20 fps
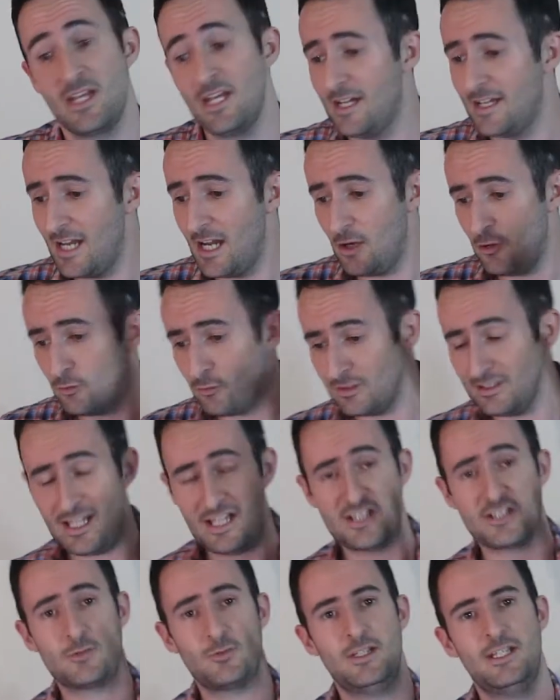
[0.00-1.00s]
Now,
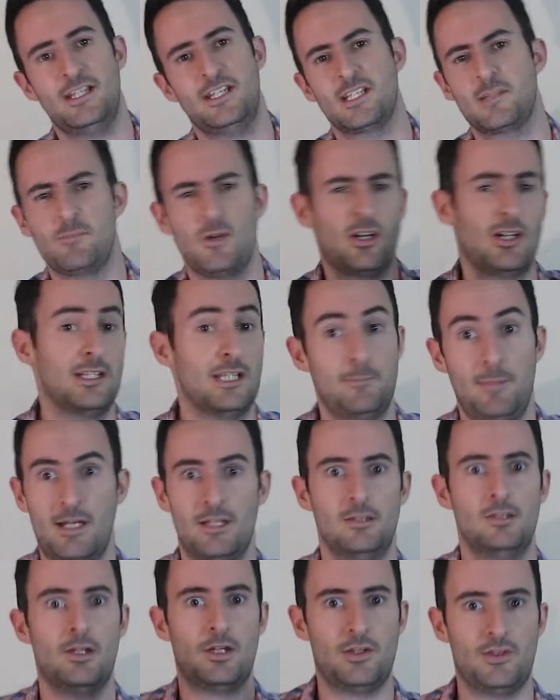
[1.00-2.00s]
last week, spoke about a
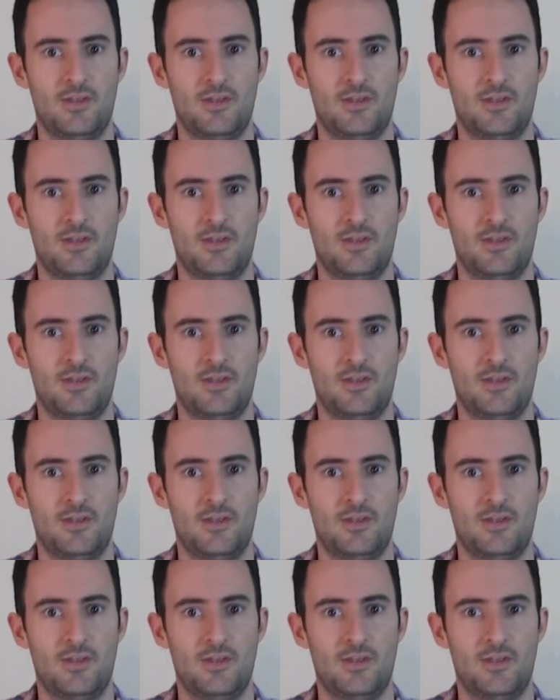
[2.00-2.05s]
lot of